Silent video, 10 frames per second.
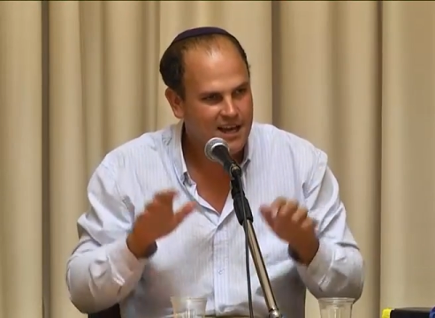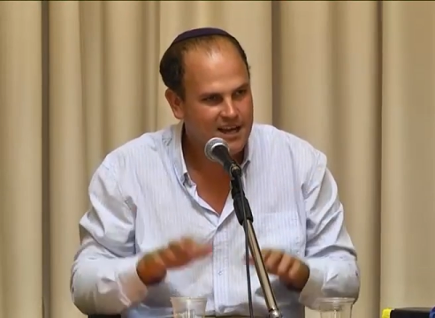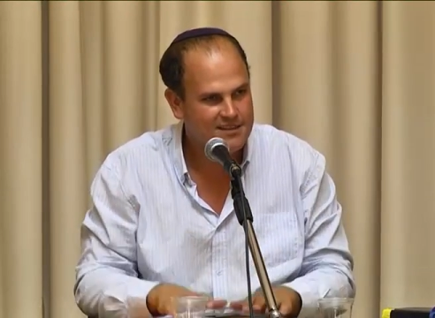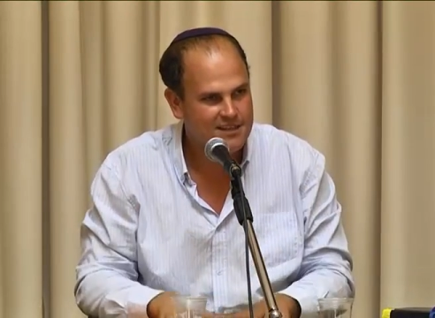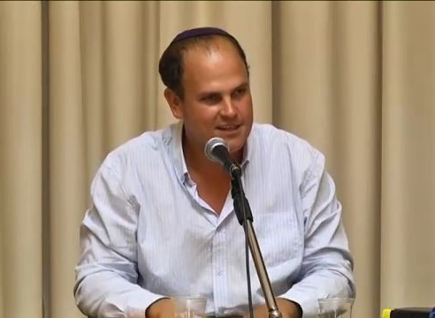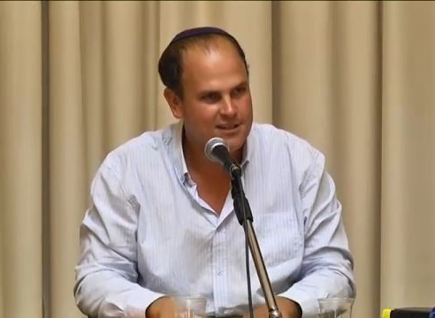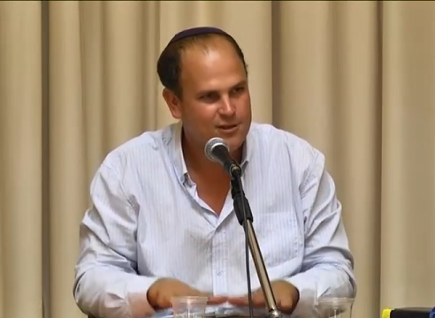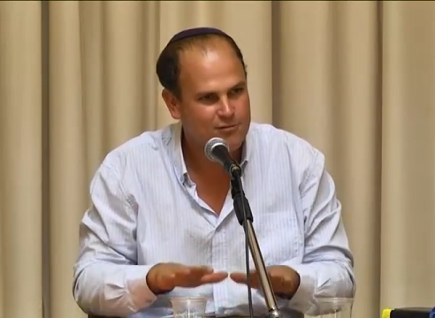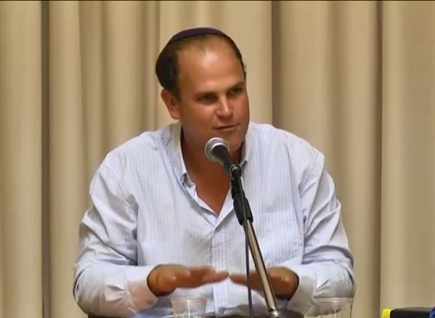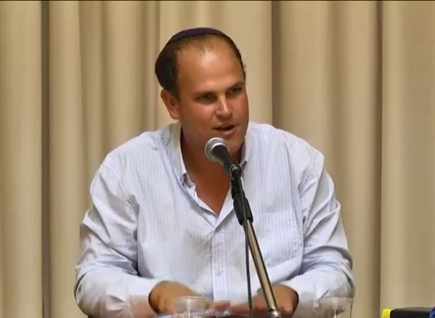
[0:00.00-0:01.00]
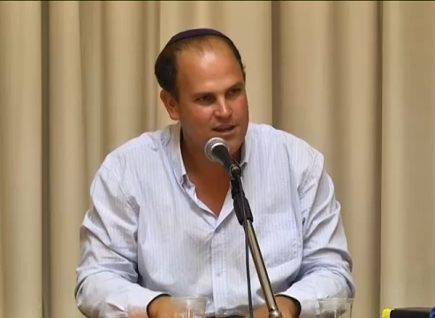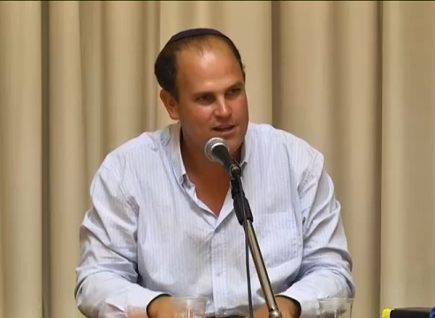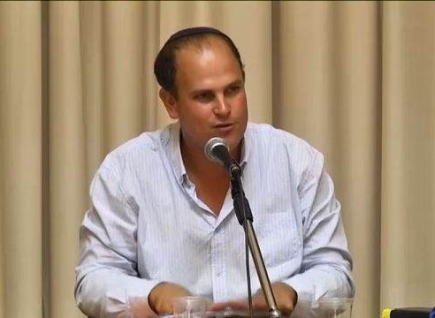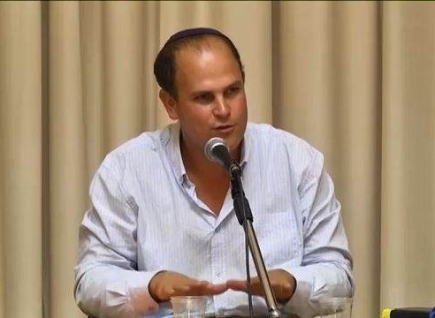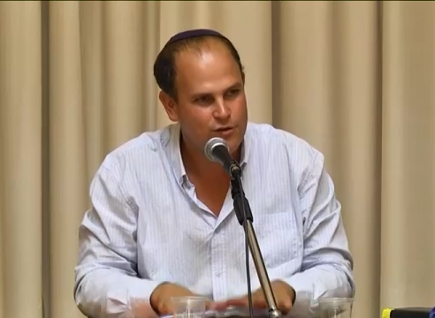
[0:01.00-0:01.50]
I think we're
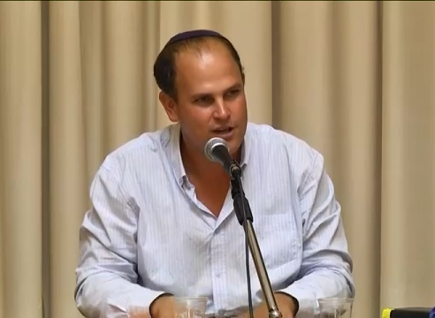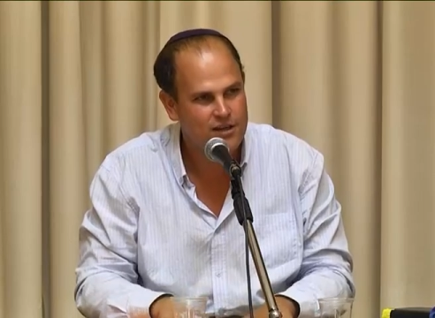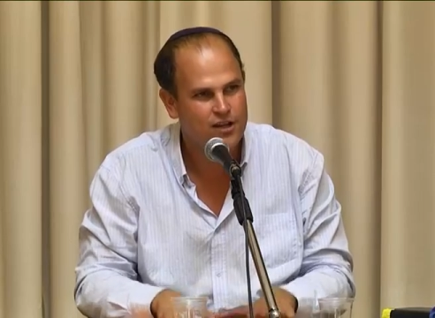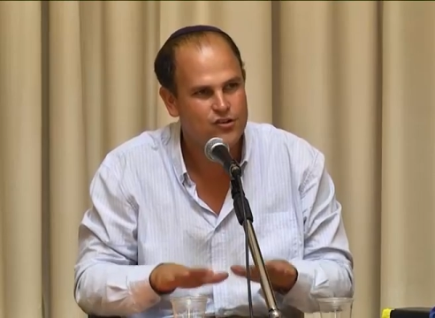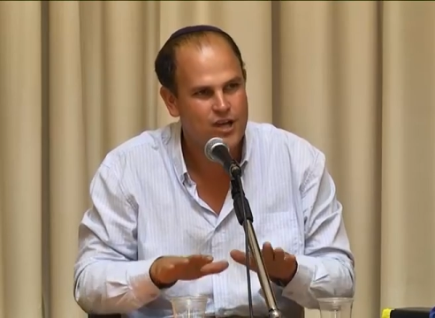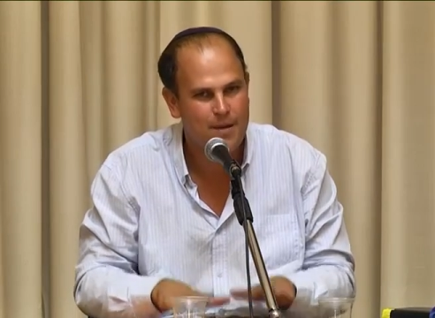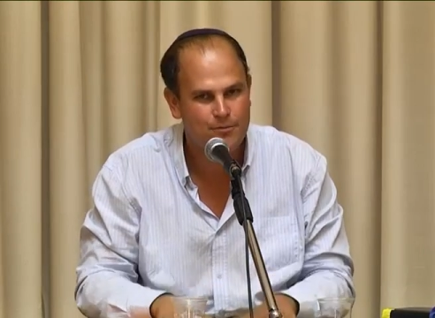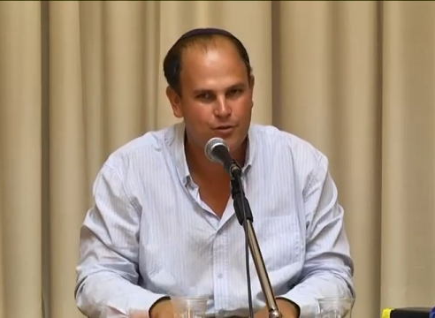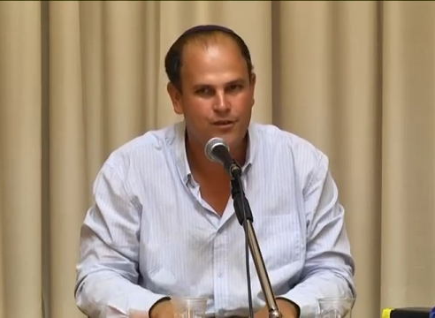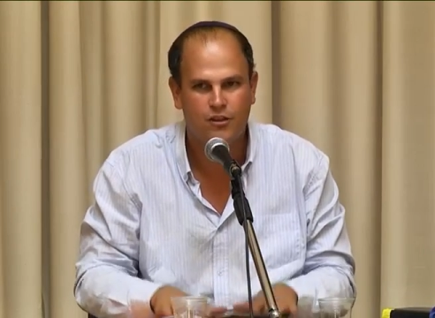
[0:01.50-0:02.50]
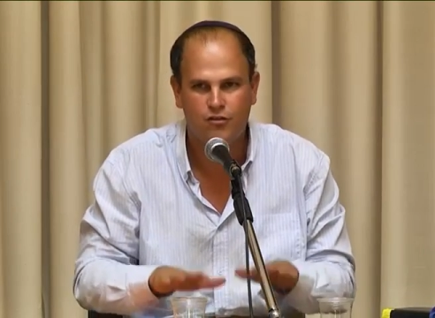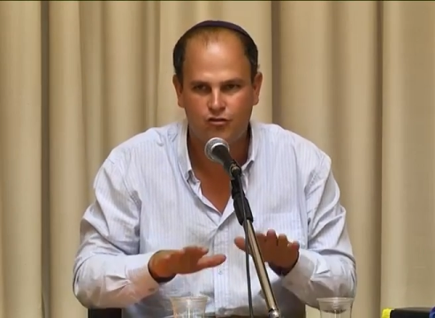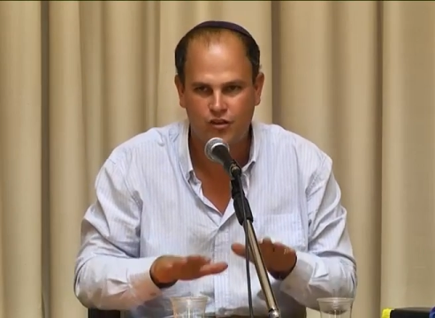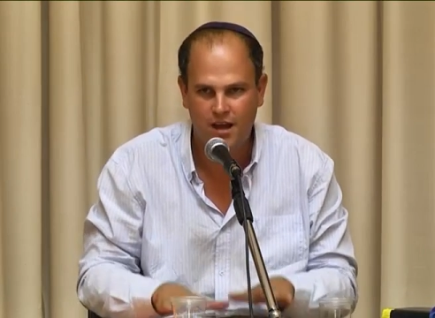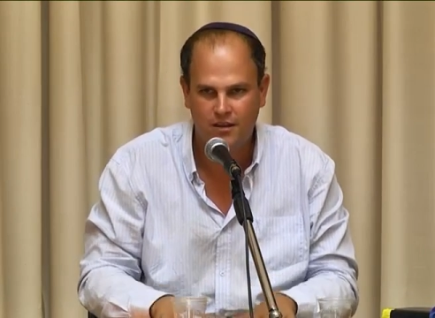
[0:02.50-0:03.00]
ready to read a chapter that
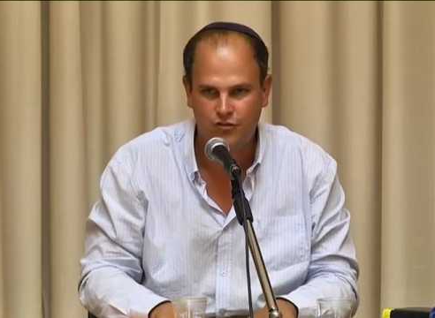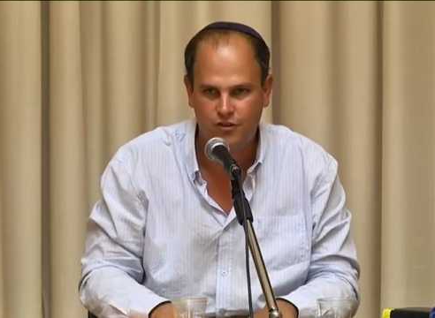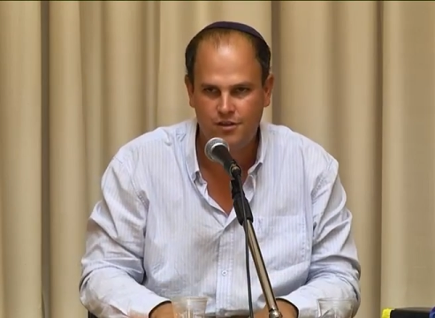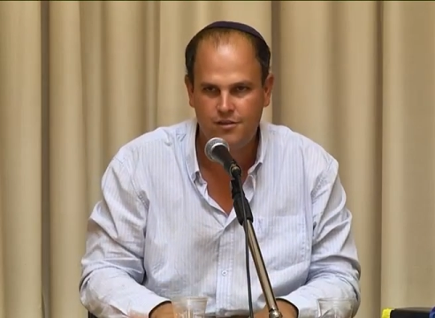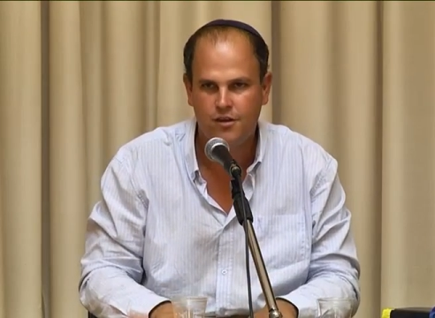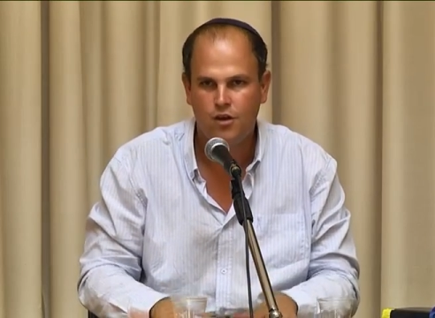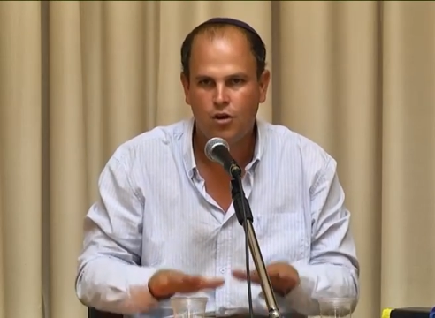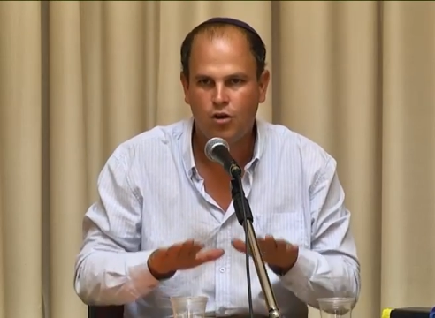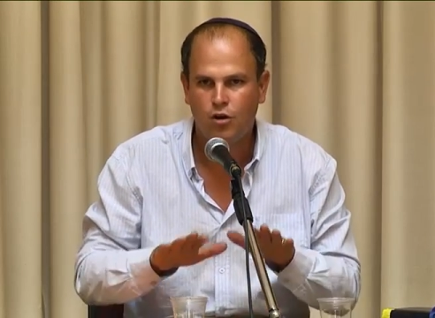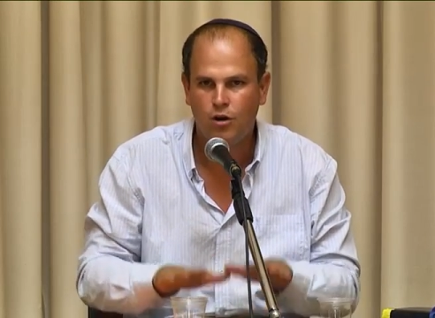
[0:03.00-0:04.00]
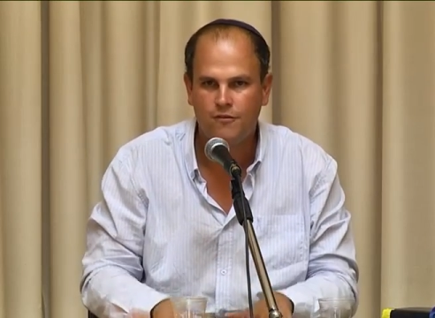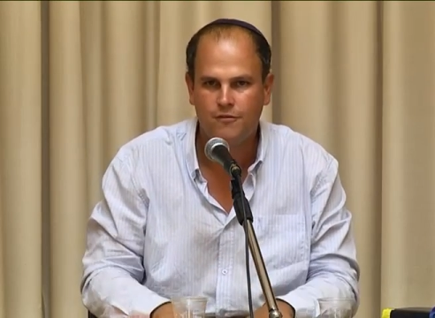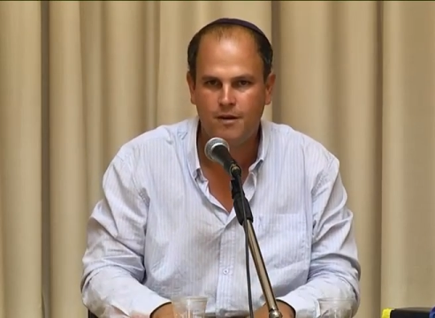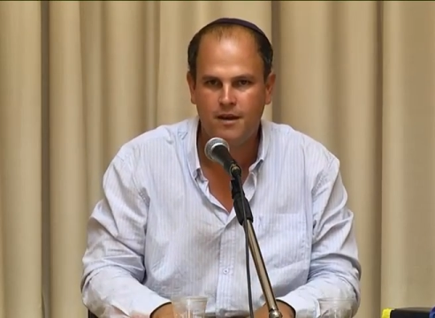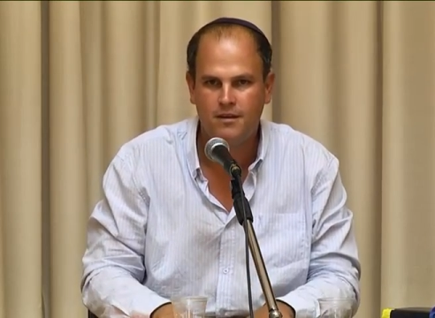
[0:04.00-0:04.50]
challenges
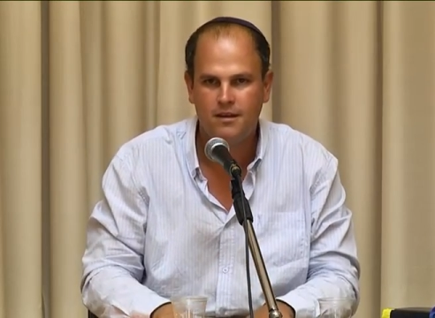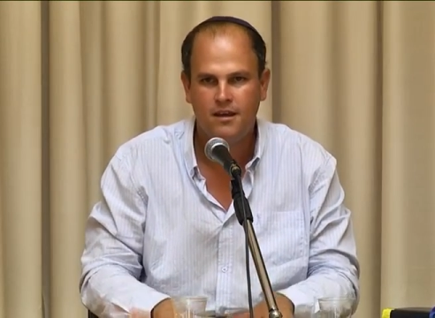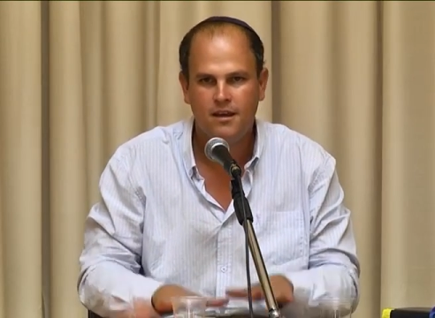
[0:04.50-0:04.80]
Koifman,